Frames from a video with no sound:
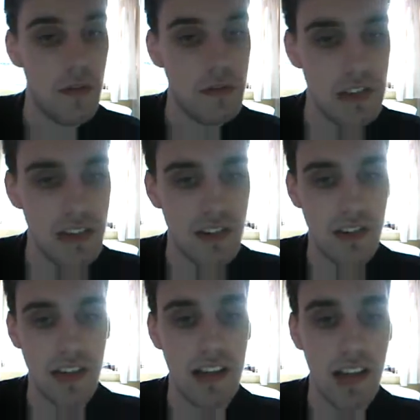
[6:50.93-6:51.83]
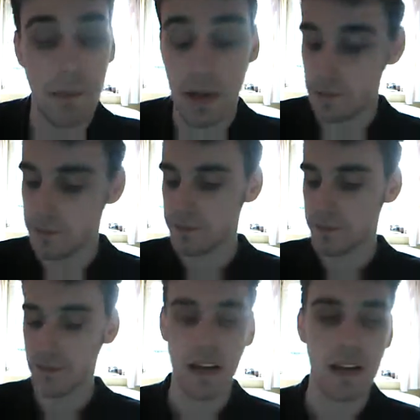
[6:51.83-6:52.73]
well, he doesn't say that, but
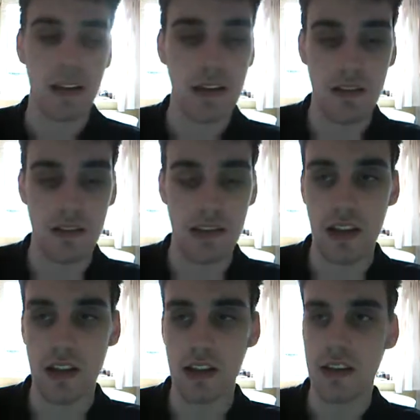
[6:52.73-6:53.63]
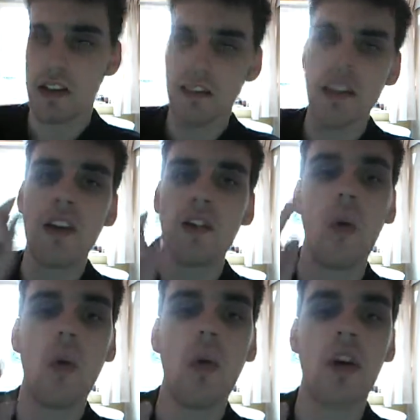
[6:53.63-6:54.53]
he would say like, "No,
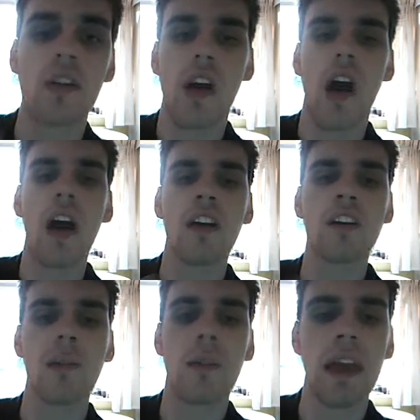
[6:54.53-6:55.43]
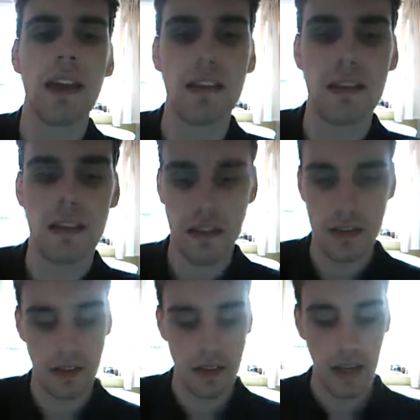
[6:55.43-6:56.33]
you're wrong. I'm gonna pick
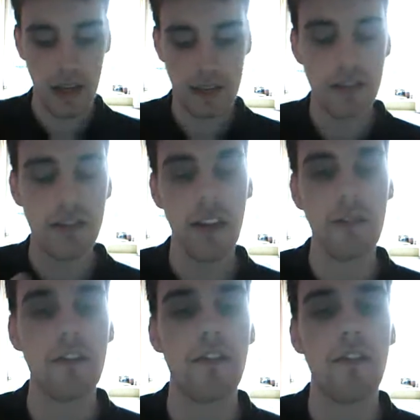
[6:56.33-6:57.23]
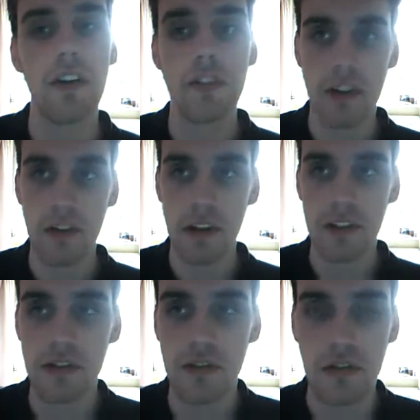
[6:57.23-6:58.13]
the second and third
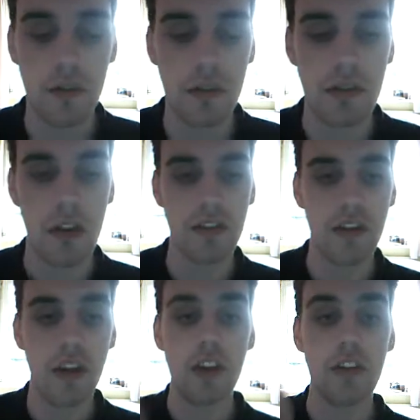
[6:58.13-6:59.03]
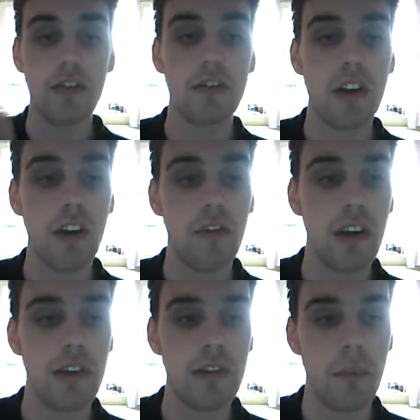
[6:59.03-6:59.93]
generation superstars who deserve
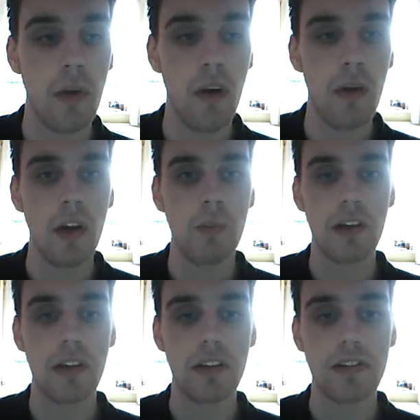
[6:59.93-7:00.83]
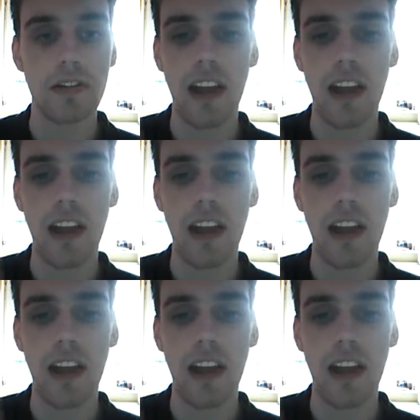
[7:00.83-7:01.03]
their spot, because